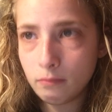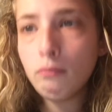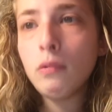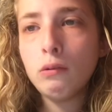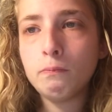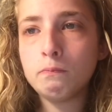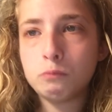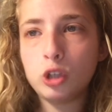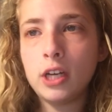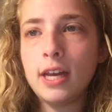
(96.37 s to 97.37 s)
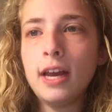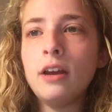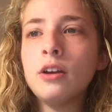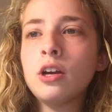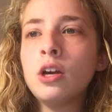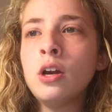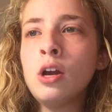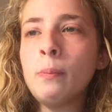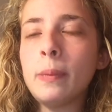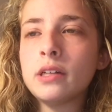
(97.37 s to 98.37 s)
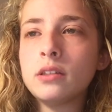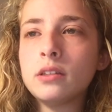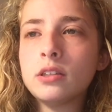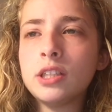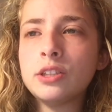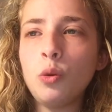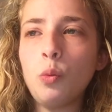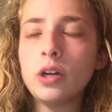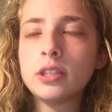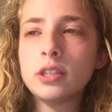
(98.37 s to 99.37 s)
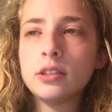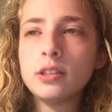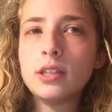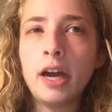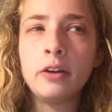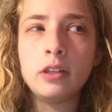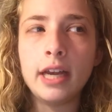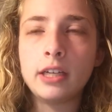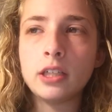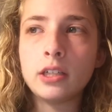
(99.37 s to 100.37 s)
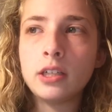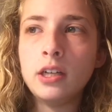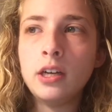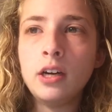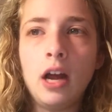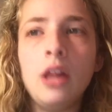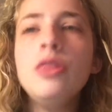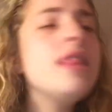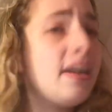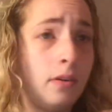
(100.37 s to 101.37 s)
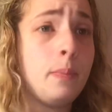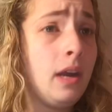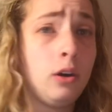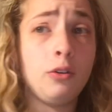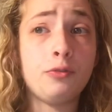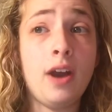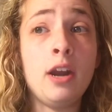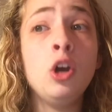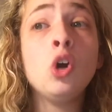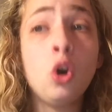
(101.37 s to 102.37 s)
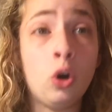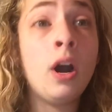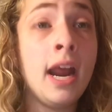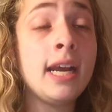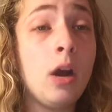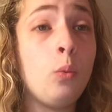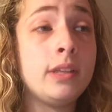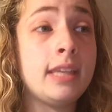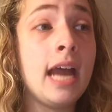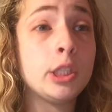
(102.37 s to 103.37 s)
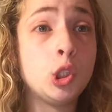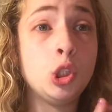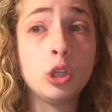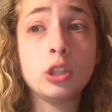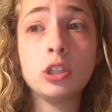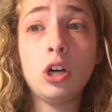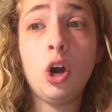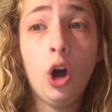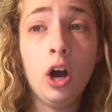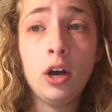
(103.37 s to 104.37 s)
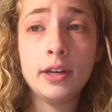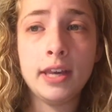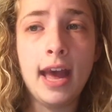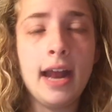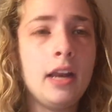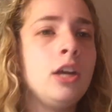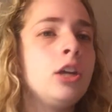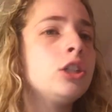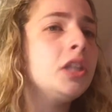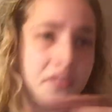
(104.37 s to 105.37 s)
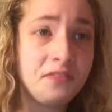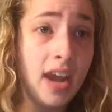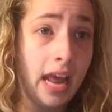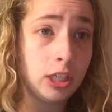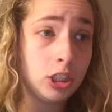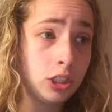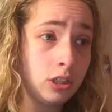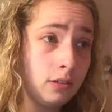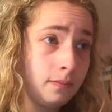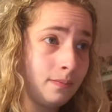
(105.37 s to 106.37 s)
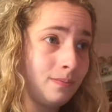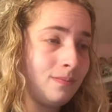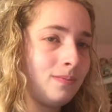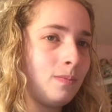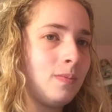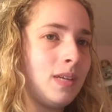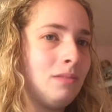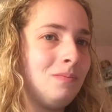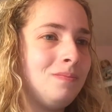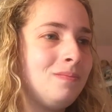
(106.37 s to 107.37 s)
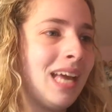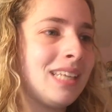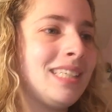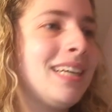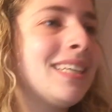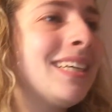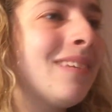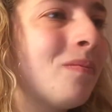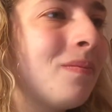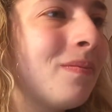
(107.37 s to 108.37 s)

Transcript: Oh, she did. But she's the worst. I don't like her. I'll never be her friend or hang out with that jerk again. She's finished. And that's it.